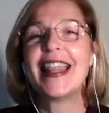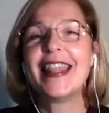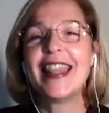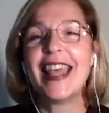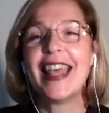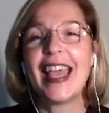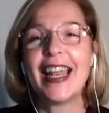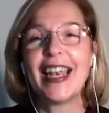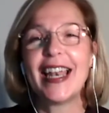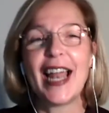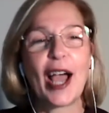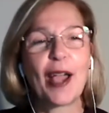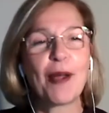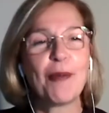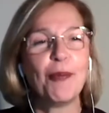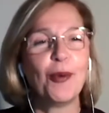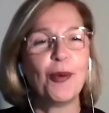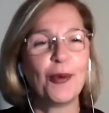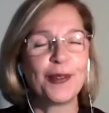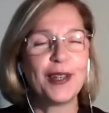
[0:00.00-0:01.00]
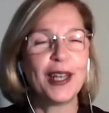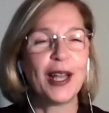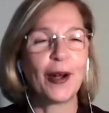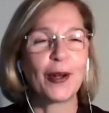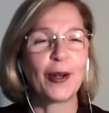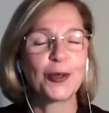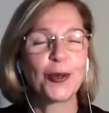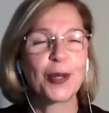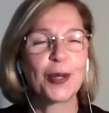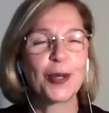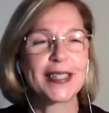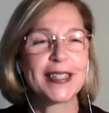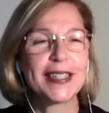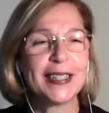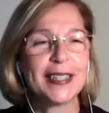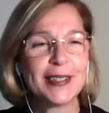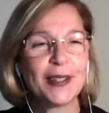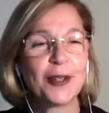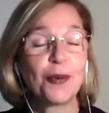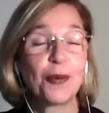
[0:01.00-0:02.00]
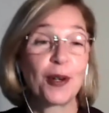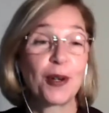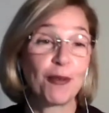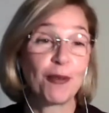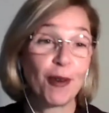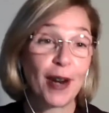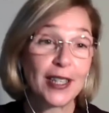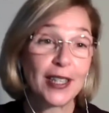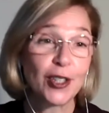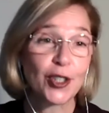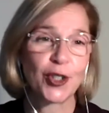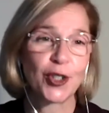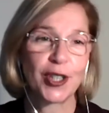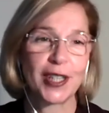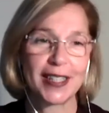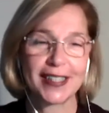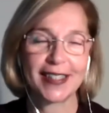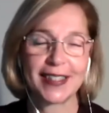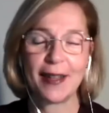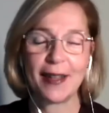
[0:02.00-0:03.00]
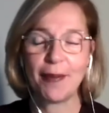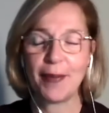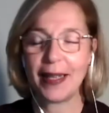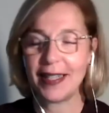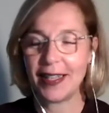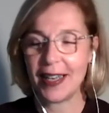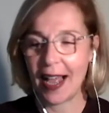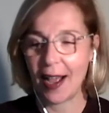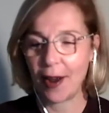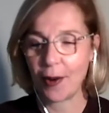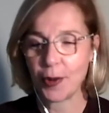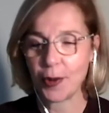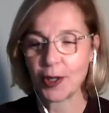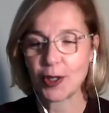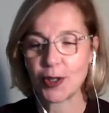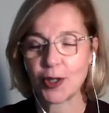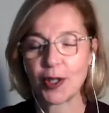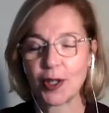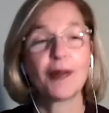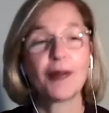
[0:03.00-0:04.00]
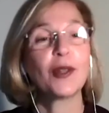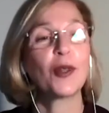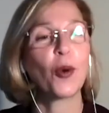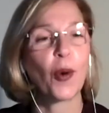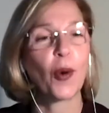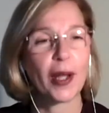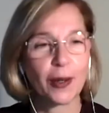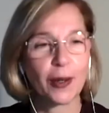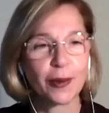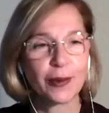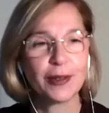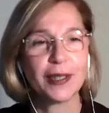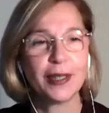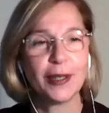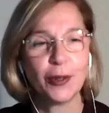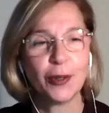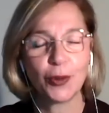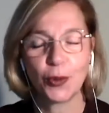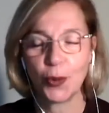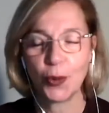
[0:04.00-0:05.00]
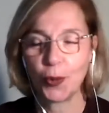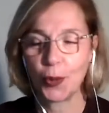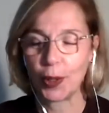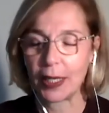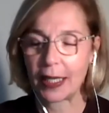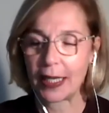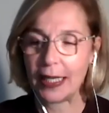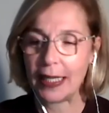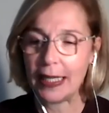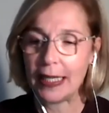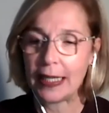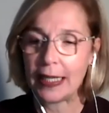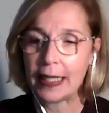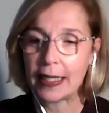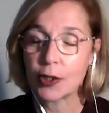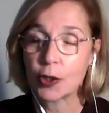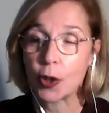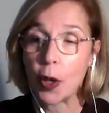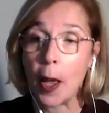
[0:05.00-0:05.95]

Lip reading: then I moved now to a city where French is the main language, even though I continued to work in English.